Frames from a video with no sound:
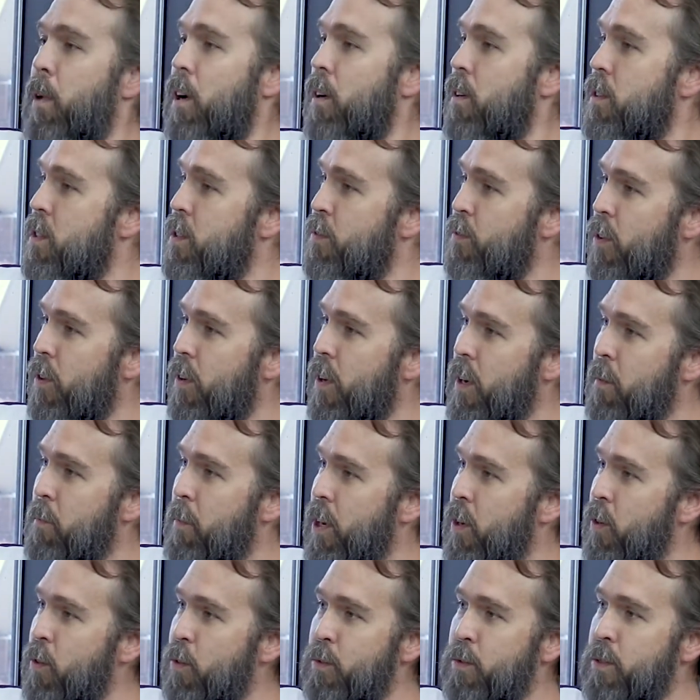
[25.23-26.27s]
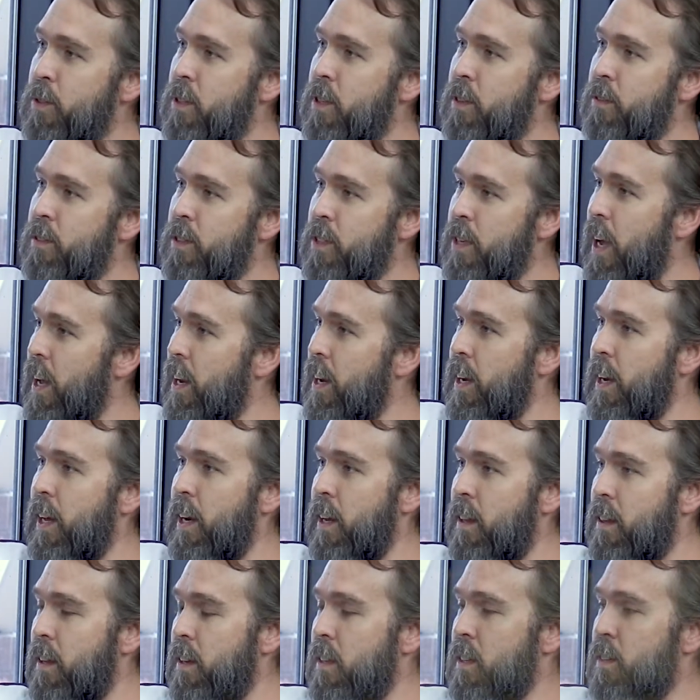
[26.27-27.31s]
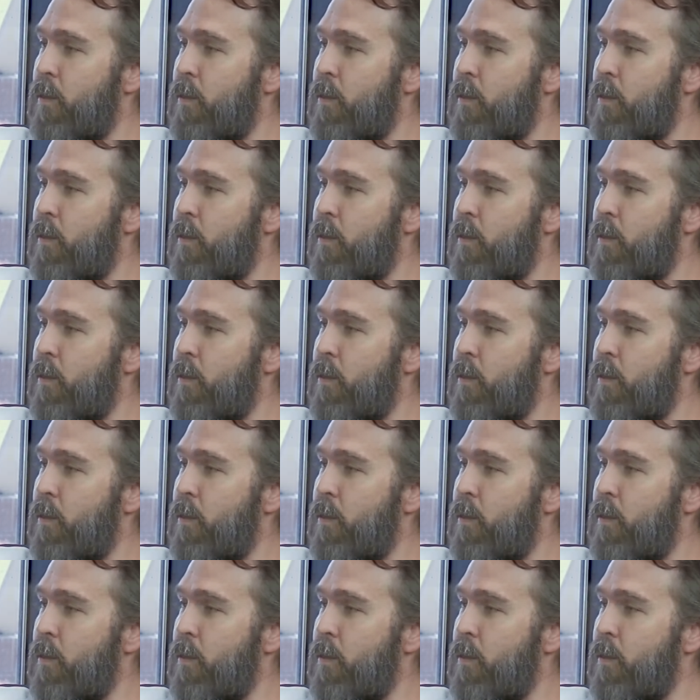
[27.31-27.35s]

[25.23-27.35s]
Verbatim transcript: parts for anybody who's designing anything,